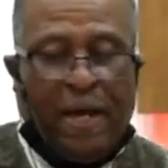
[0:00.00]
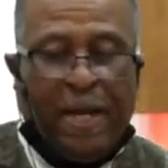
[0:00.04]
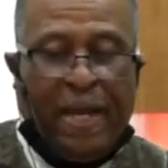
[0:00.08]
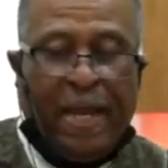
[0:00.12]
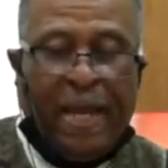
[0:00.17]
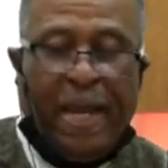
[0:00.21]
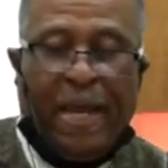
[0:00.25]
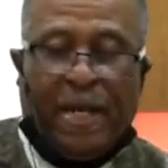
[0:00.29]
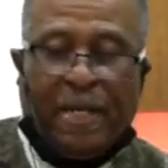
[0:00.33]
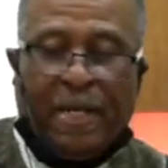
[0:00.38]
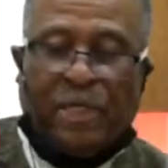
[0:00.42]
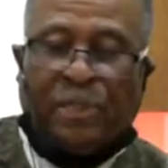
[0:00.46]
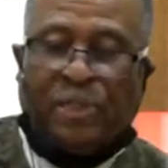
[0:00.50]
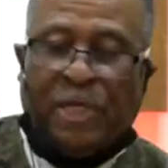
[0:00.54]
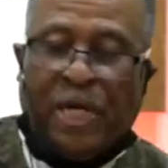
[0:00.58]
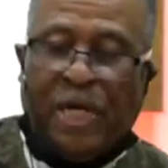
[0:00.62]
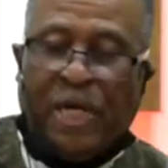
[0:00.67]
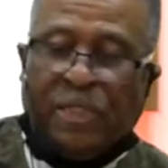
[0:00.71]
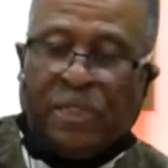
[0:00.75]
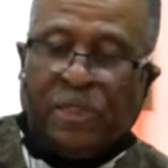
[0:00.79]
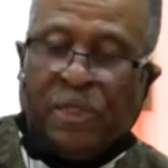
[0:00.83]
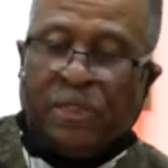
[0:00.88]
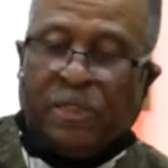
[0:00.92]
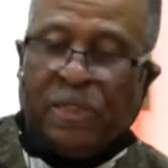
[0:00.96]
Here,
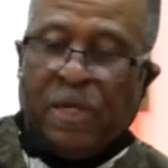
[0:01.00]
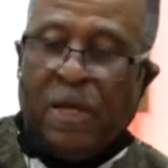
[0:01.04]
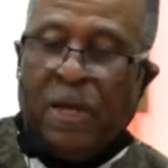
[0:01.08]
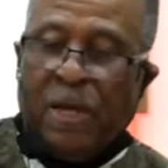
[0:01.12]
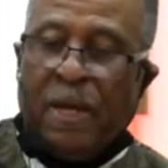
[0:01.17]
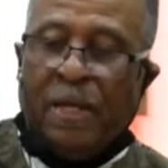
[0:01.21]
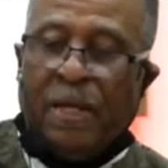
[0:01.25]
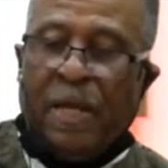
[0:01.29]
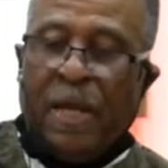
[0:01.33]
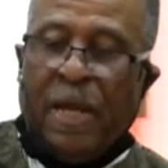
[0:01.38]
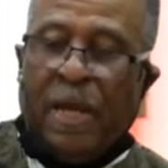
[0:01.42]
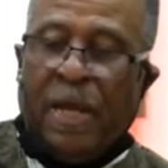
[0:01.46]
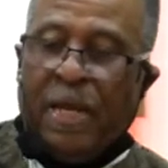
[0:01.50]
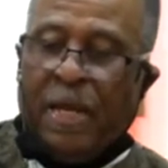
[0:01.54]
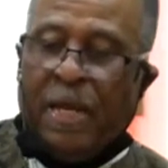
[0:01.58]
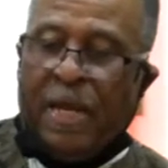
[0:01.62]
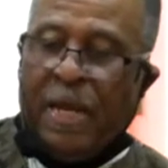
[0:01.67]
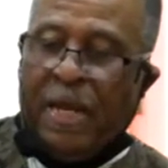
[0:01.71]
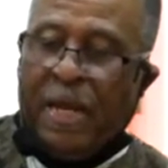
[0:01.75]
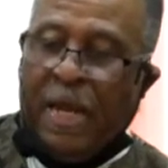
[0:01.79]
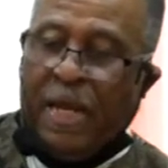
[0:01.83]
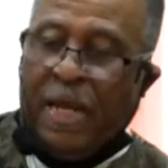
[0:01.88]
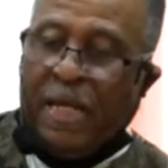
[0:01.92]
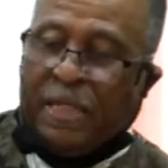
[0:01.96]
Jesus, he,
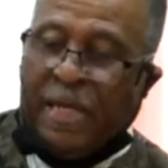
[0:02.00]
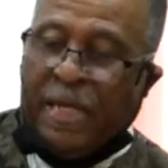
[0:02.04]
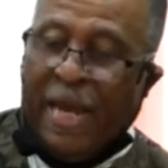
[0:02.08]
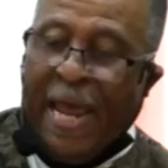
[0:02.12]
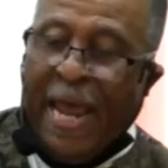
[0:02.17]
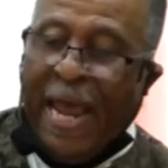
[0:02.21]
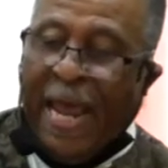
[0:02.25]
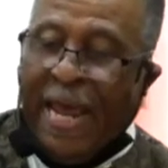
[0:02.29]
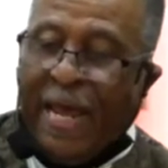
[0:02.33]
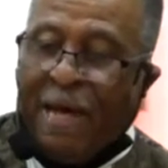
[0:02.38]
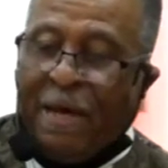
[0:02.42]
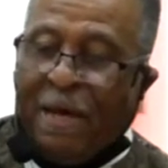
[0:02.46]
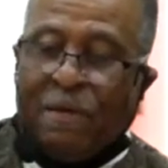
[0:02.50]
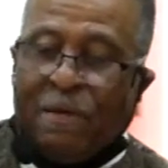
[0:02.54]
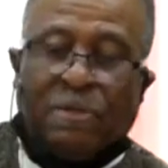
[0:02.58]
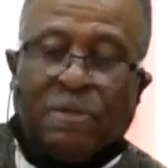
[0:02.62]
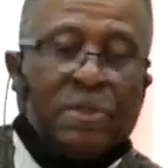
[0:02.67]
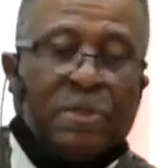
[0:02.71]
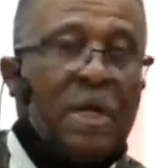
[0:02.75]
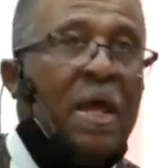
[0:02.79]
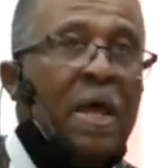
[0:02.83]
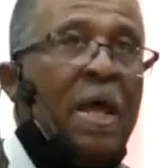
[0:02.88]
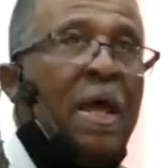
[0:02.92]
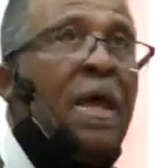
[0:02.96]
he, he
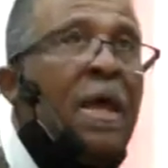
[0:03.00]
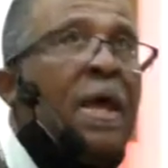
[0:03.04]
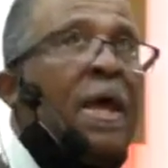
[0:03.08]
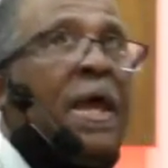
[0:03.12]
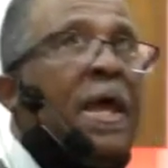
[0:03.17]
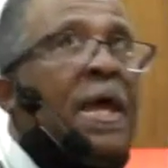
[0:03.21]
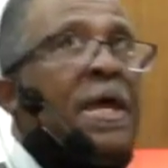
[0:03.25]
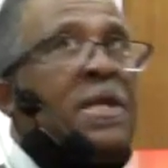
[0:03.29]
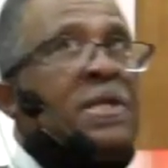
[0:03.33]
tells his